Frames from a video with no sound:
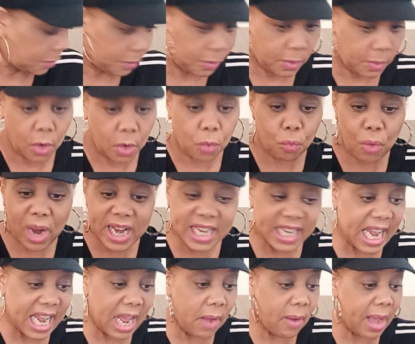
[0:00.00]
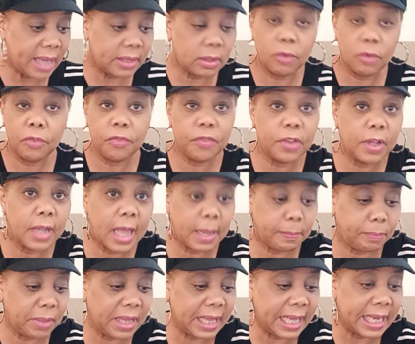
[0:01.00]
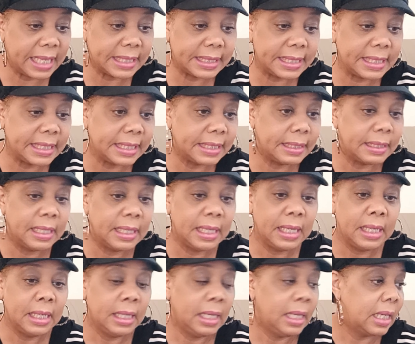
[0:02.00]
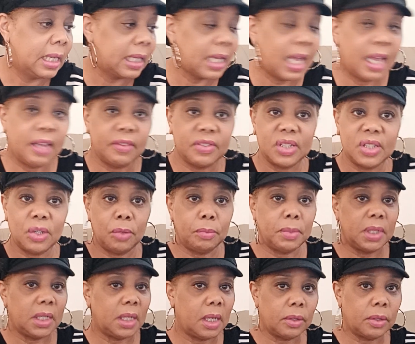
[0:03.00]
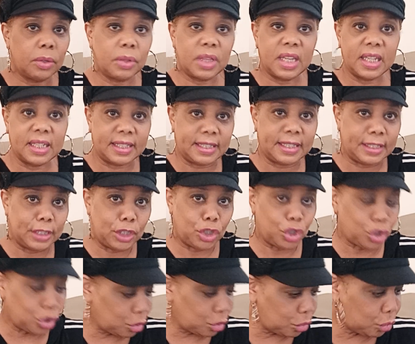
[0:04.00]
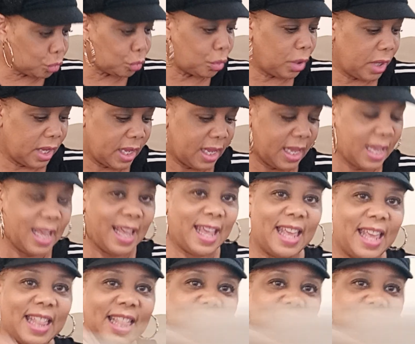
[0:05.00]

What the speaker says: Right now, I don't feel like planting. I have so many other things to do. Then I